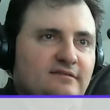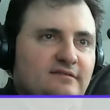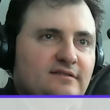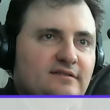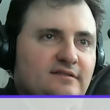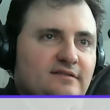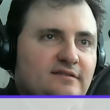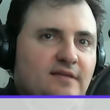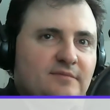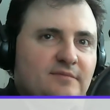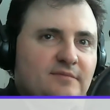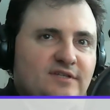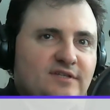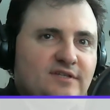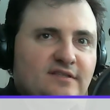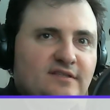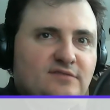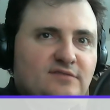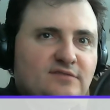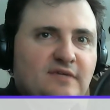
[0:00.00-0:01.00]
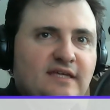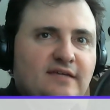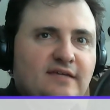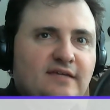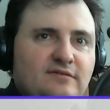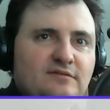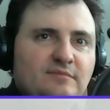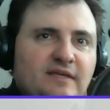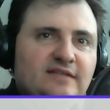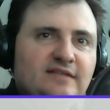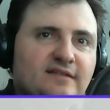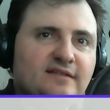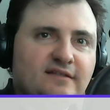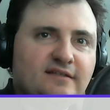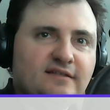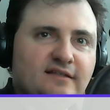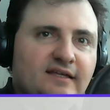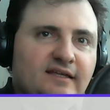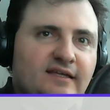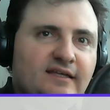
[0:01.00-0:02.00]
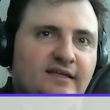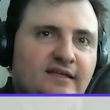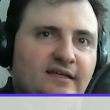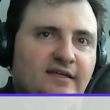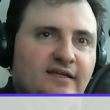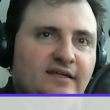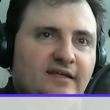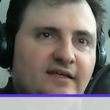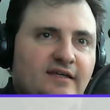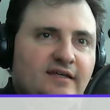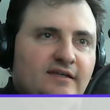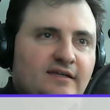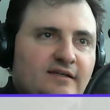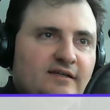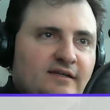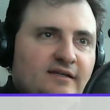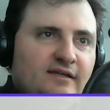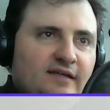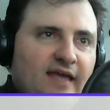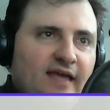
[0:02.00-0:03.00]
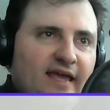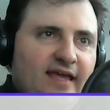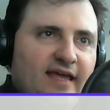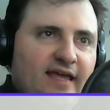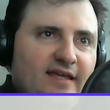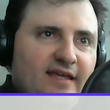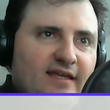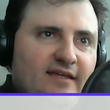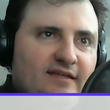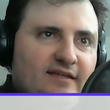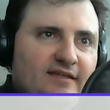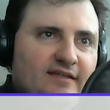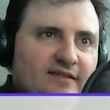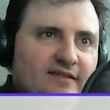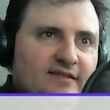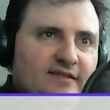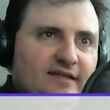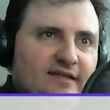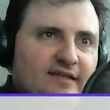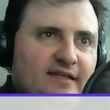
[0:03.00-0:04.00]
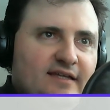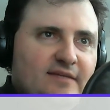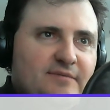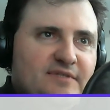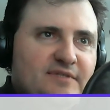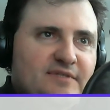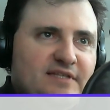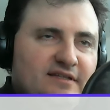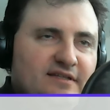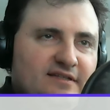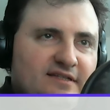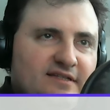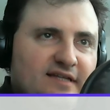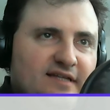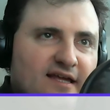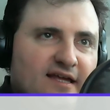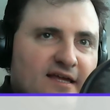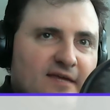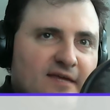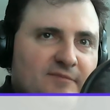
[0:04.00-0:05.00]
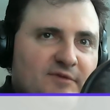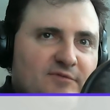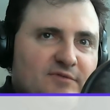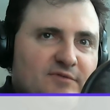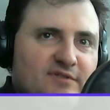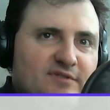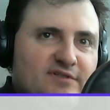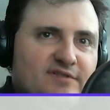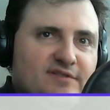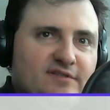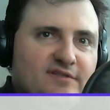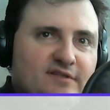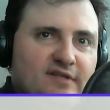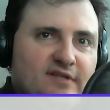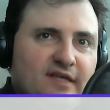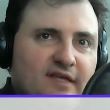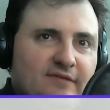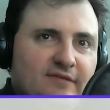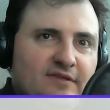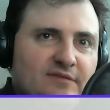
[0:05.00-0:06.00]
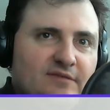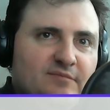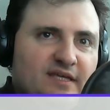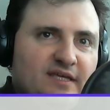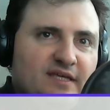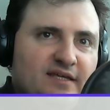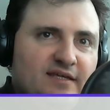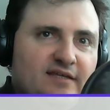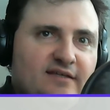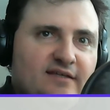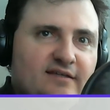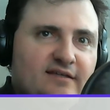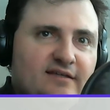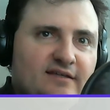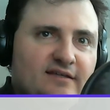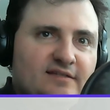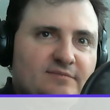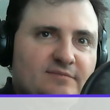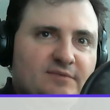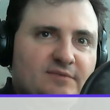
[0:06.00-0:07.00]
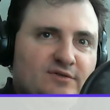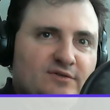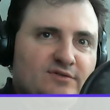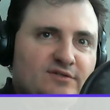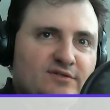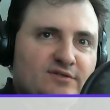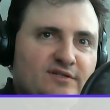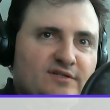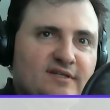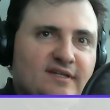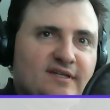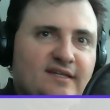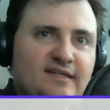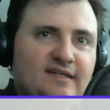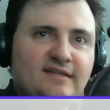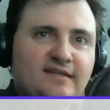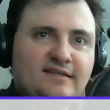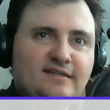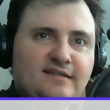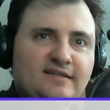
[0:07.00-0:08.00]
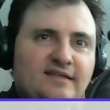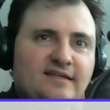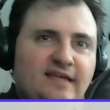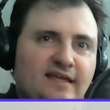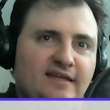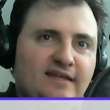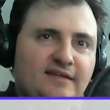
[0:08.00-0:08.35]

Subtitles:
slot machine this week, it was basically 80% of the time it was giving the big explosion, and yet it